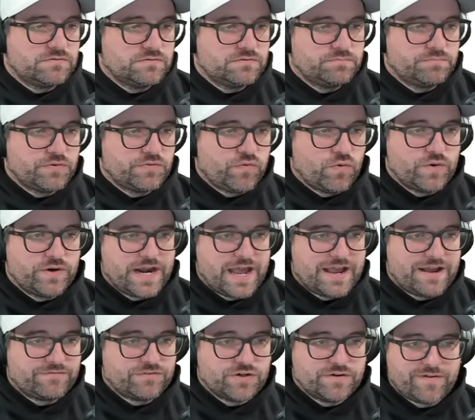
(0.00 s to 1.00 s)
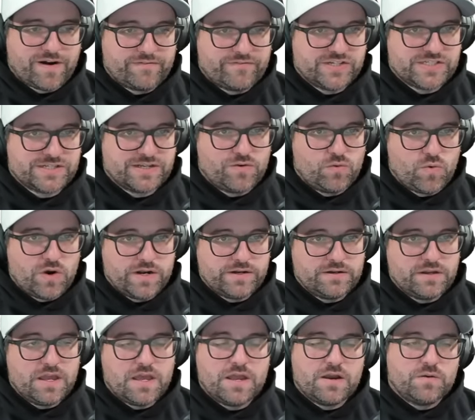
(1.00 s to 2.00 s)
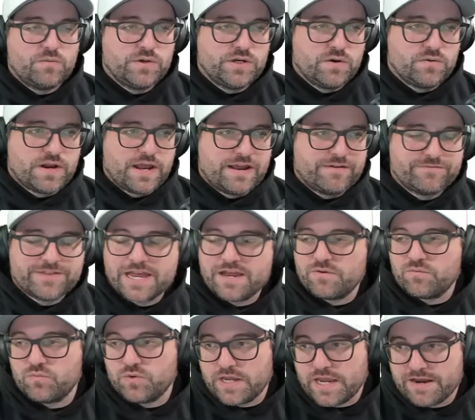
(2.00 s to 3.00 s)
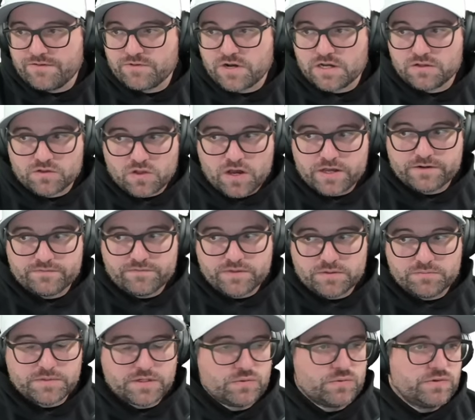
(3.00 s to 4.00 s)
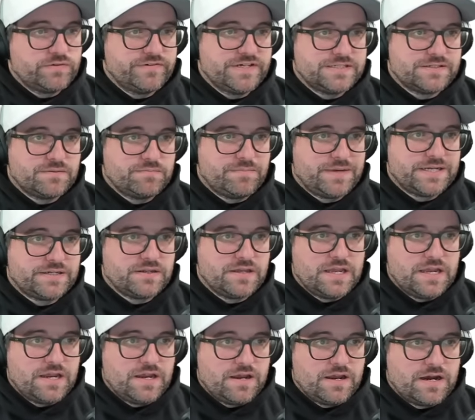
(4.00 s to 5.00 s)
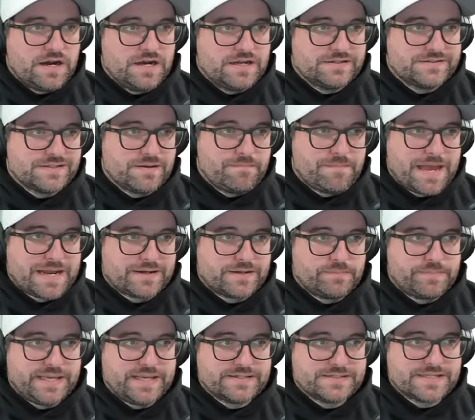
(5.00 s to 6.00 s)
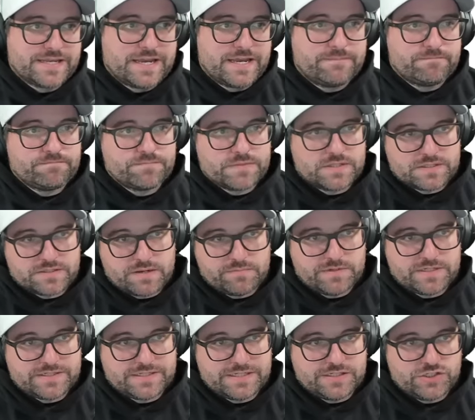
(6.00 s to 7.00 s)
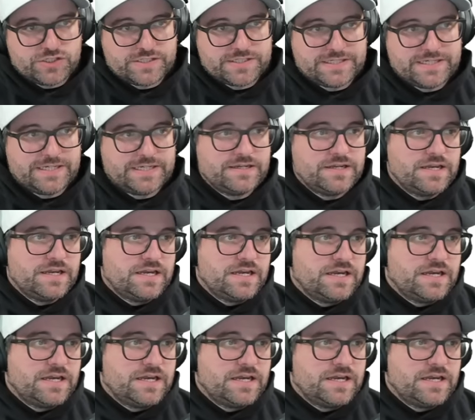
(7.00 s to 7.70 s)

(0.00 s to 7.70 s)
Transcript: before and after of every single one. We don't have that. We have a lot of them that we resubmit, uh, some back to PSA, some to CGC.